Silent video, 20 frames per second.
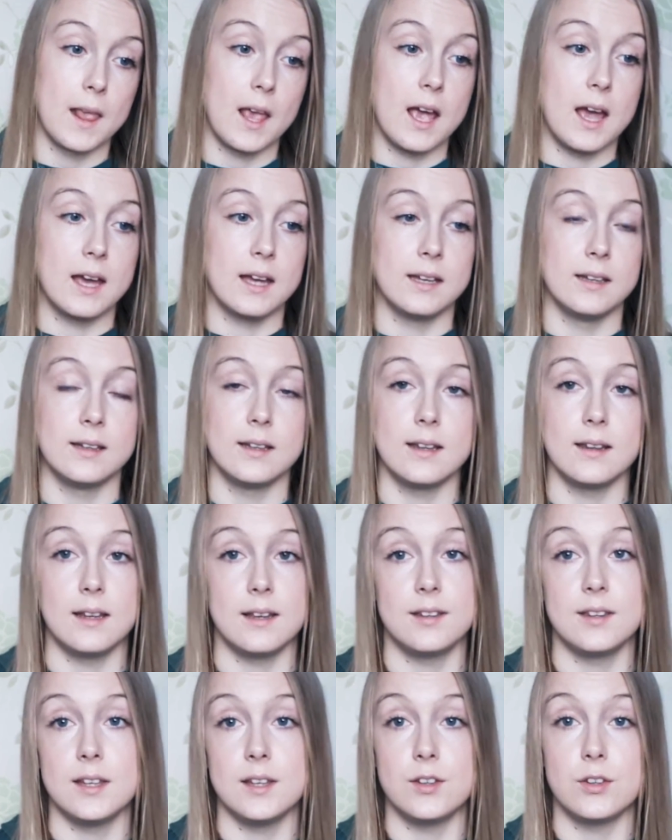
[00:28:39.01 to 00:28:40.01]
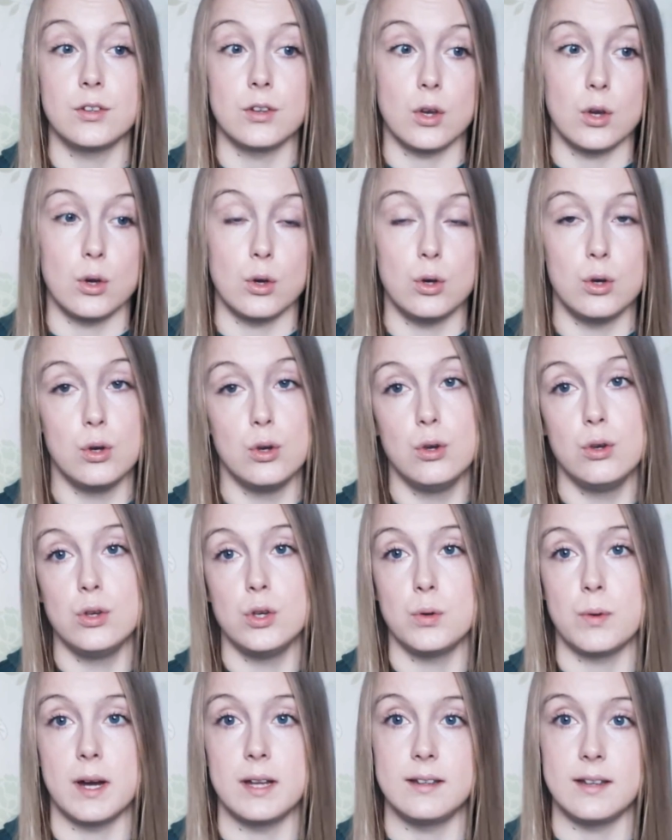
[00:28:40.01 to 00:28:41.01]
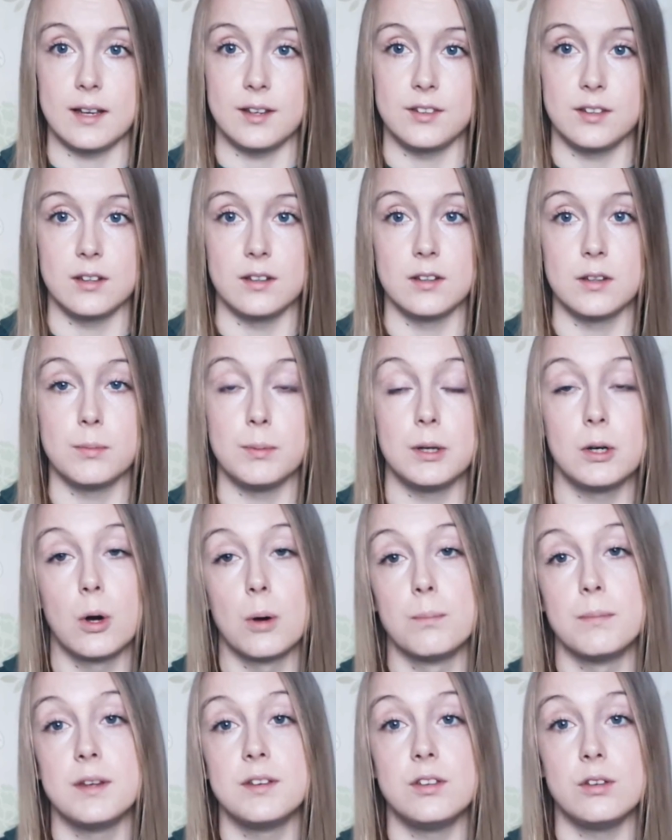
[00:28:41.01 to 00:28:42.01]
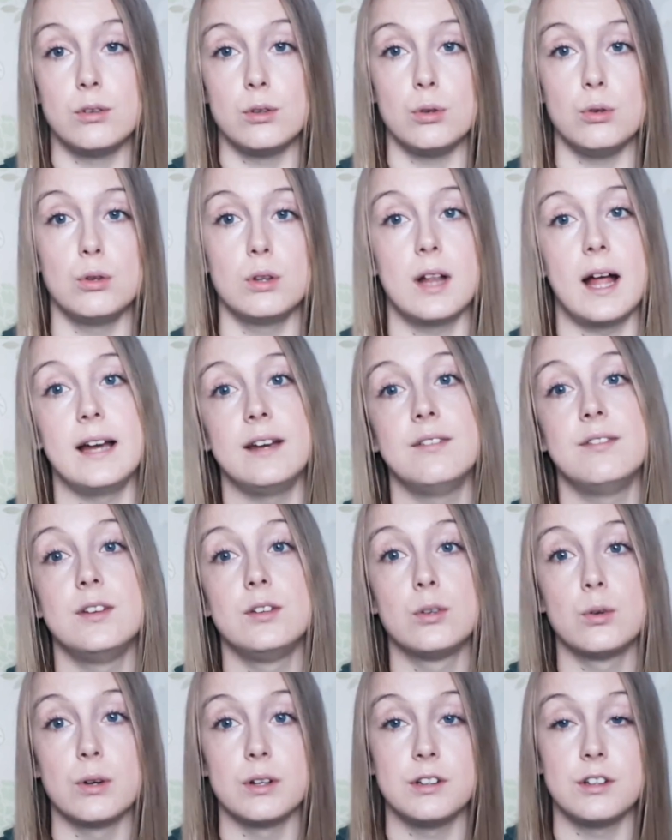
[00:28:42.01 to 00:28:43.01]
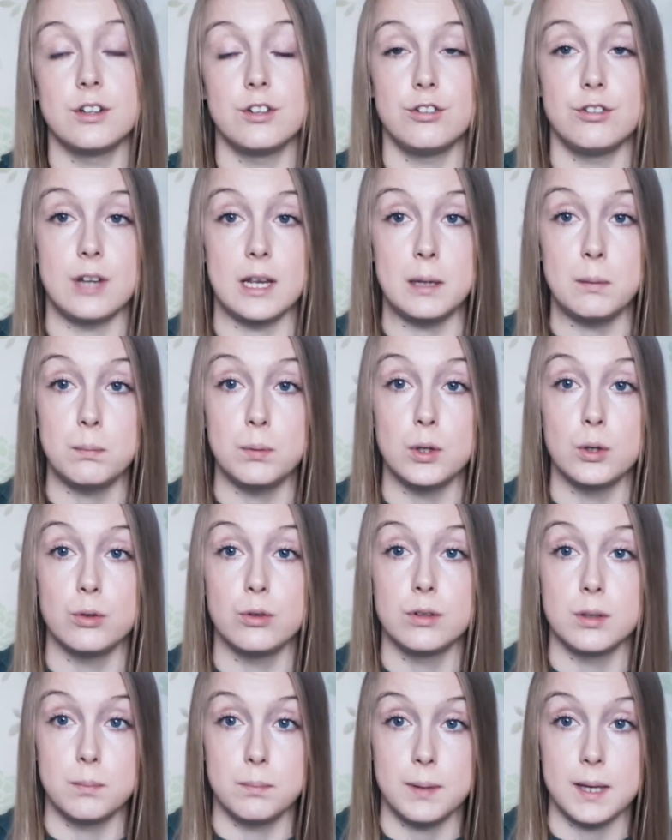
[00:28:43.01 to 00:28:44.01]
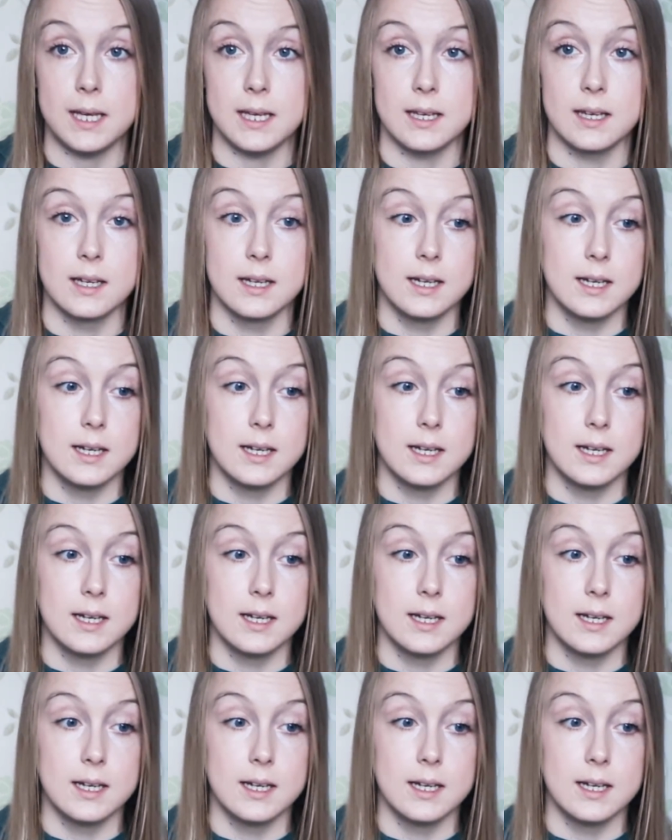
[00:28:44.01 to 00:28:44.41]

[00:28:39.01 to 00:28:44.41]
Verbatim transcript: and this is who you are destined to become. This is who life is going to shape you to be.